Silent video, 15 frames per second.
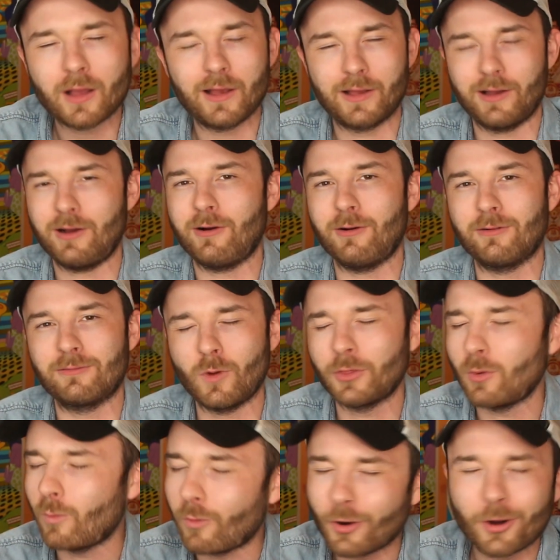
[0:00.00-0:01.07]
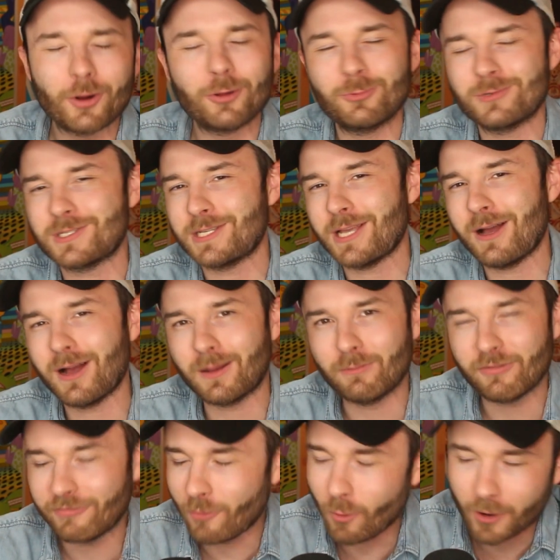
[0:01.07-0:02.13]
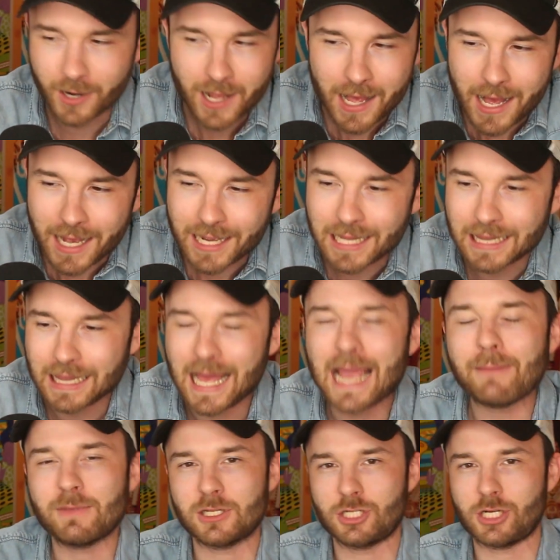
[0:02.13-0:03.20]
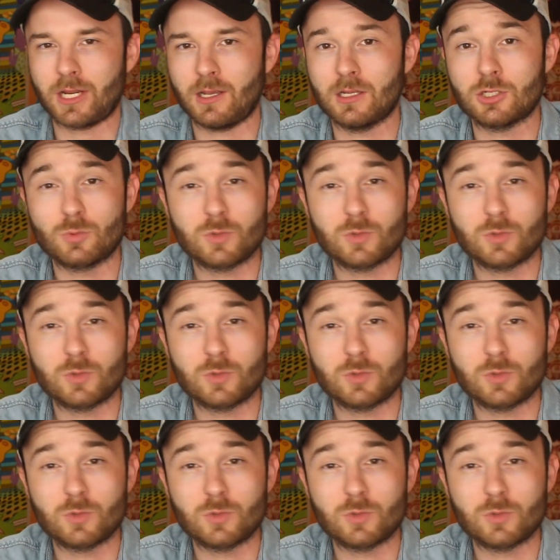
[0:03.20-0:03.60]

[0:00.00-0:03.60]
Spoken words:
ago when the world was young, before climate change